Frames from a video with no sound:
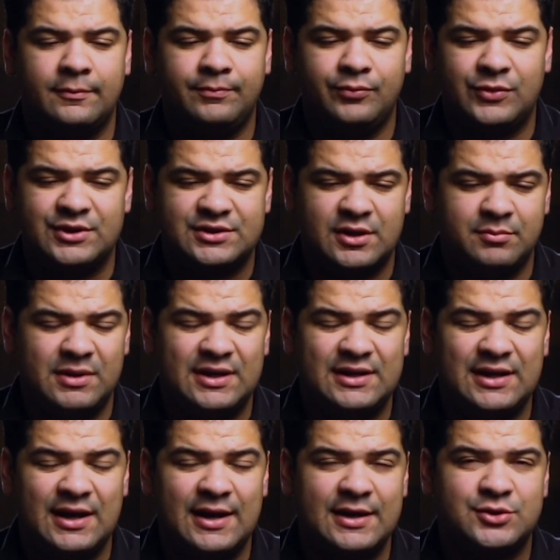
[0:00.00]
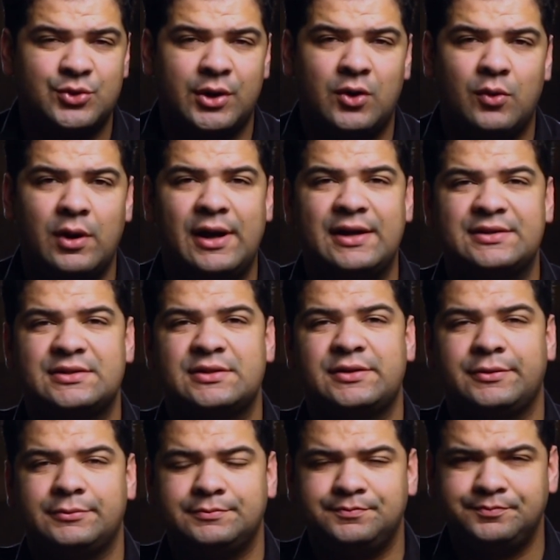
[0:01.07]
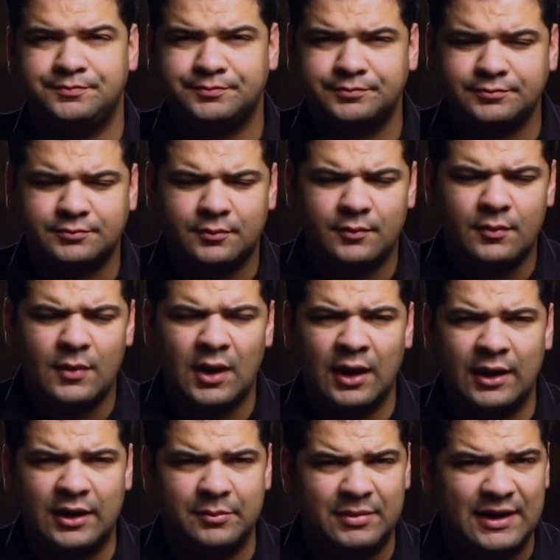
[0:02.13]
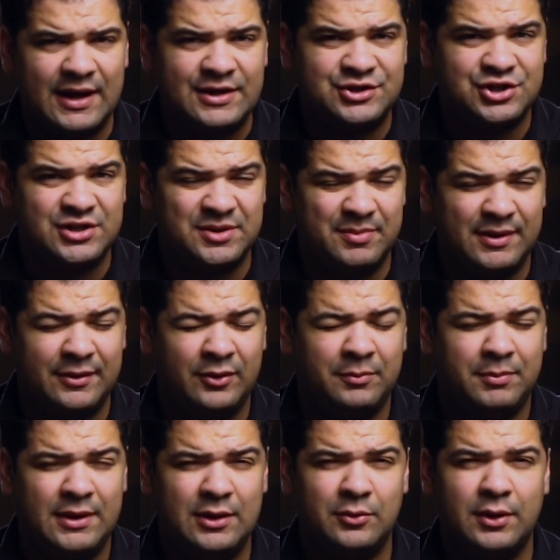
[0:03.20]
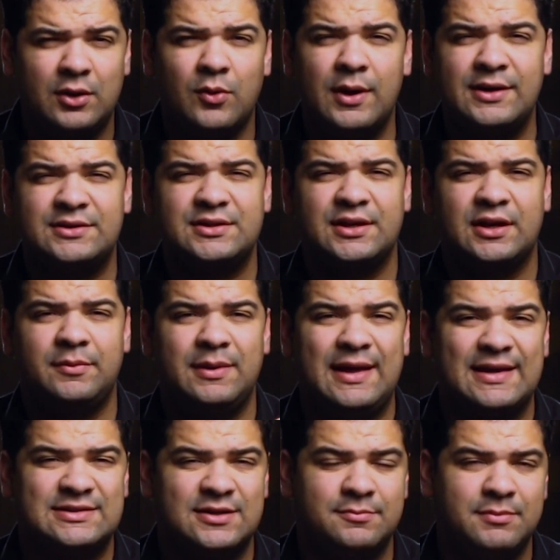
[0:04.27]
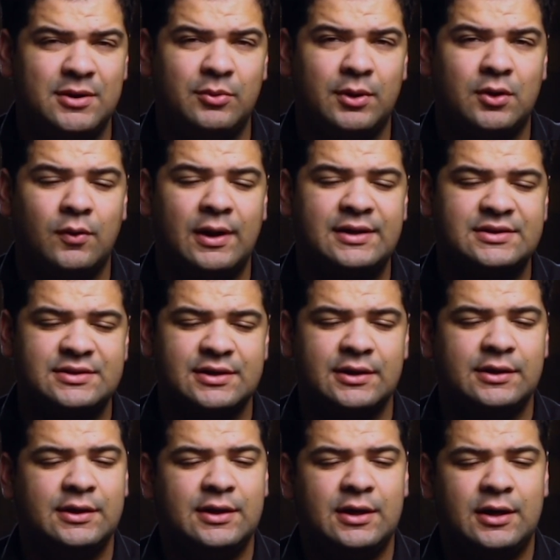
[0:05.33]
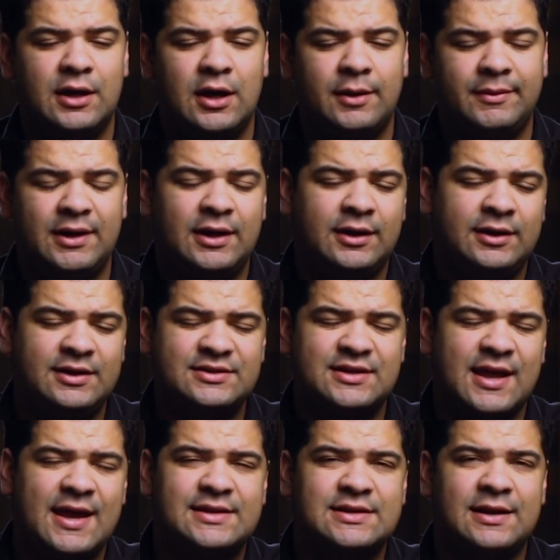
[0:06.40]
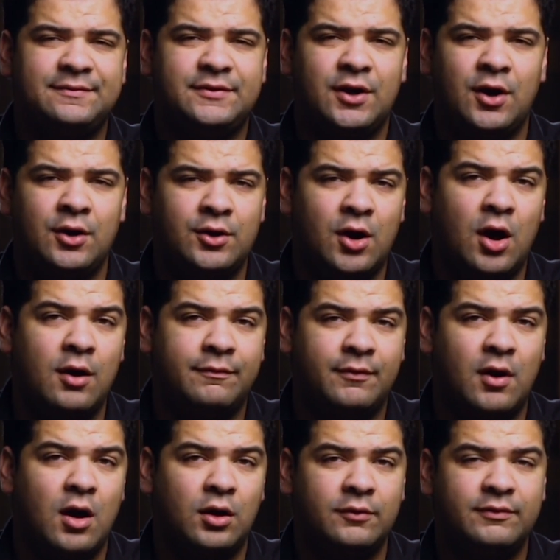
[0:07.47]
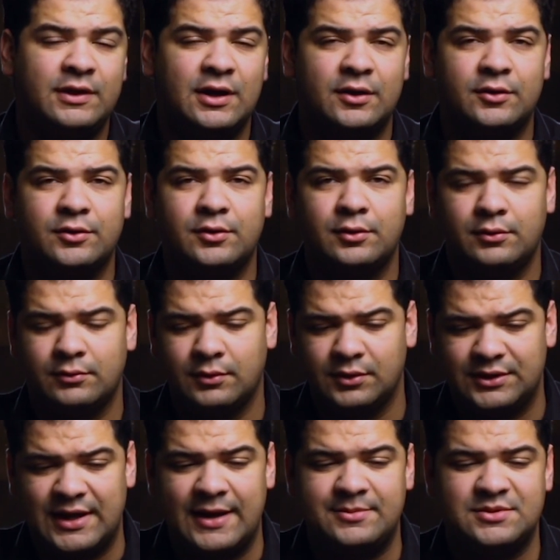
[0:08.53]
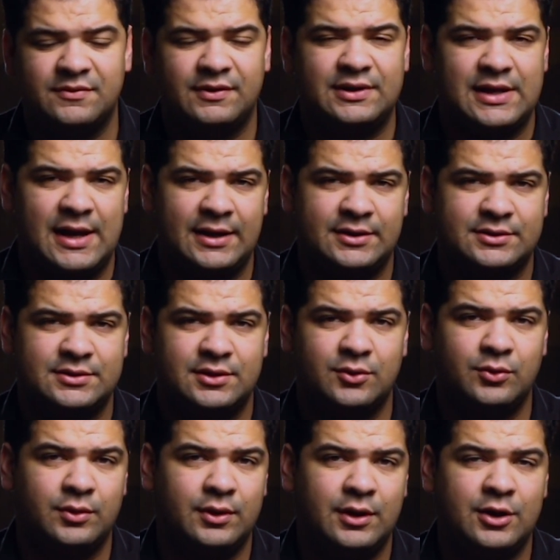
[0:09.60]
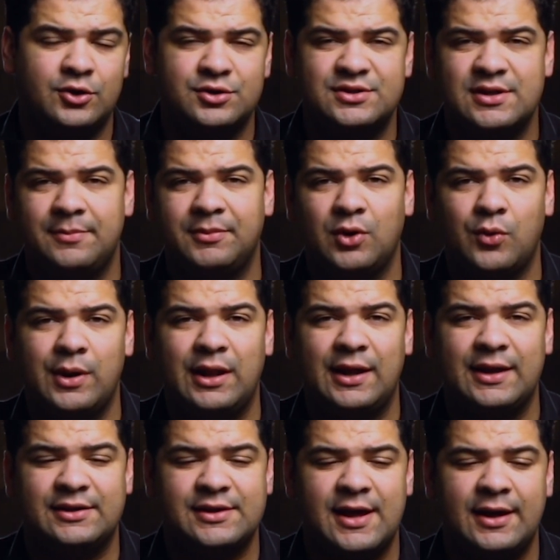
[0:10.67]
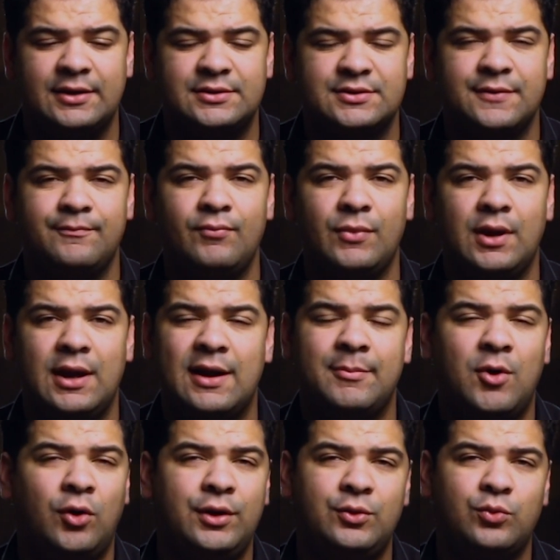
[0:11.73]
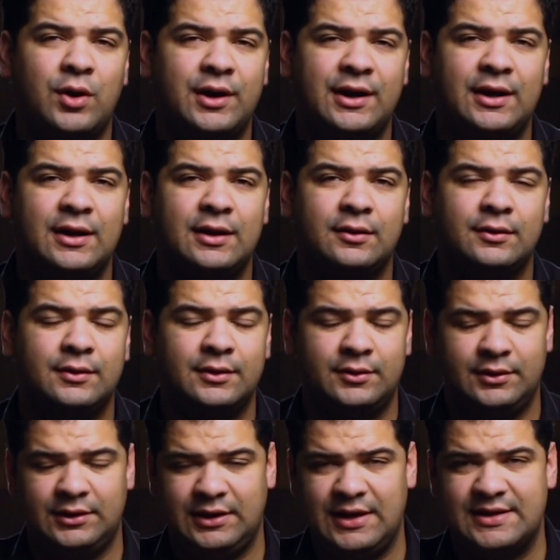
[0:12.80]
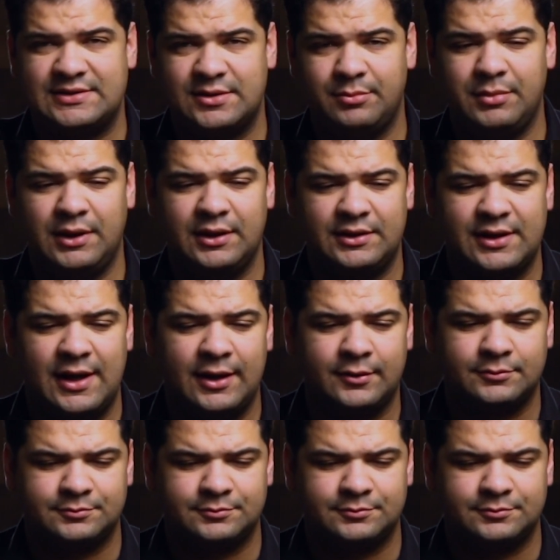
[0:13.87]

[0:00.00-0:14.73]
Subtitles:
This can be DNS request, it could be HTTP request, it could be SMB requests. And in this case, I've turned off all of the other types of attacks, the intercept and relay attacks, and I'm only running the SMB attack.